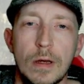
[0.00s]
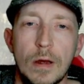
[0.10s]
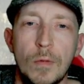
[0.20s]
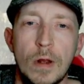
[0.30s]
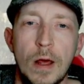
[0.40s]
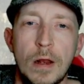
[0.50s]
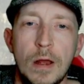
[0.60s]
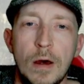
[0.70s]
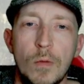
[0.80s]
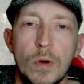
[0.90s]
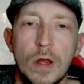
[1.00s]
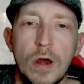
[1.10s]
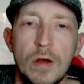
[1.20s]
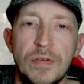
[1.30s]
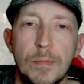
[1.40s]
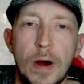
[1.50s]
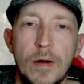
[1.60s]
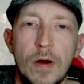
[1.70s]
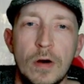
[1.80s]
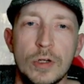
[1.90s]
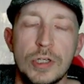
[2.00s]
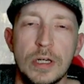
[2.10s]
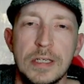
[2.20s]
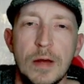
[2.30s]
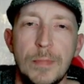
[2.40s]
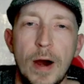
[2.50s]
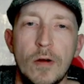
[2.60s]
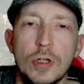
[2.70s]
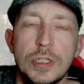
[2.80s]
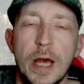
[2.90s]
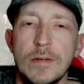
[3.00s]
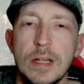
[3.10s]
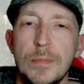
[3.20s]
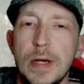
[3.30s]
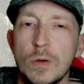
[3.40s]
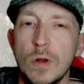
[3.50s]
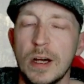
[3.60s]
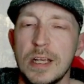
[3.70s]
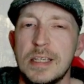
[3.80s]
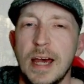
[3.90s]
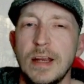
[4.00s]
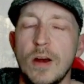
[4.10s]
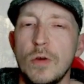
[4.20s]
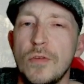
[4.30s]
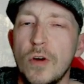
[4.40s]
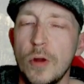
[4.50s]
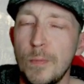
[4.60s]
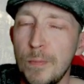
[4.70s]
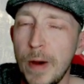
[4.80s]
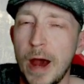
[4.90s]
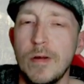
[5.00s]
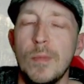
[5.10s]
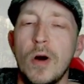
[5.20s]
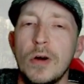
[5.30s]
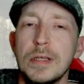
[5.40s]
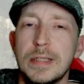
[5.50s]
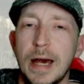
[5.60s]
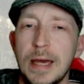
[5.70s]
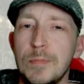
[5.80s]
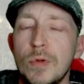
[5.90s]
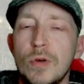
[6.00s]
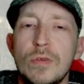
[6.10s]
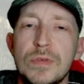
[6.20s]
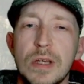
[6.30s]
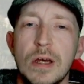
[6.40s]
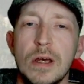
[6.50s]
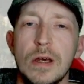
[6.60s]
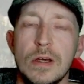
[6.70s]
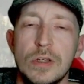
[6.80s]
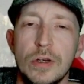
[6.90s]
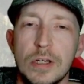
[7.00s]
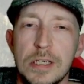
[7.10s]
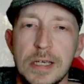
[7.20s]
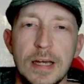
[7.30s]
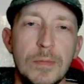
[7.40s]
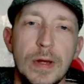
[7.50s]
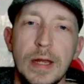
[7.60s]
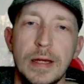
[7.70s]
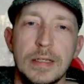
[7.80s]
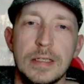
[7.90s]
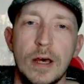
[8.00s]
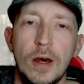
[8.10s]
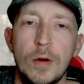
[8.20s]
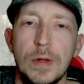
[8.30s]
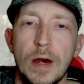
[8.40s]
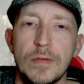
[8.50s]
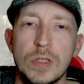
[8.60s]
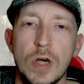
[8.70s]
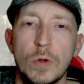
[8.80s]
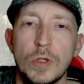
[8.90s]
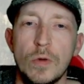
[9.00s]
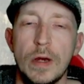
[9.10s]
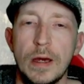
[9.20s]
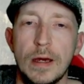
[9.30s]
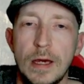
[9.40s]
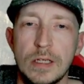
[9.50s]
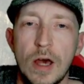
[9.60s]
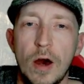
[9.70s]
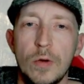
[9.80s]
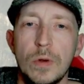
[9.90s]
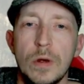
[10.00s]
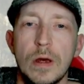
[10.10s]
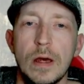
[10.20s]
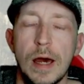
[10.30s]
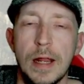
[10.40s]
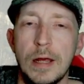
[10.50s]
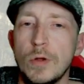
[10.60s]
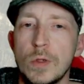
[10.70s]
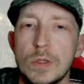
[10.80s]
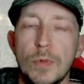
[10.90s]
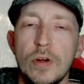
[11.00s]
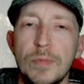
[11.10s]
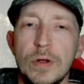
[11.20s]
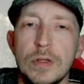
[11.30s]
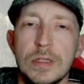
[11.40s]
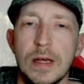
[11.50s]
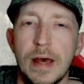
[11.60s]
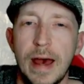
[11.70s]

And then we're going to go for the barrage. You can see the barrage there is in the middle. Like I say though, you've got to bear in mind that he moves. So you can see in a minute, the avatar will do his go, and then he'll do his movement,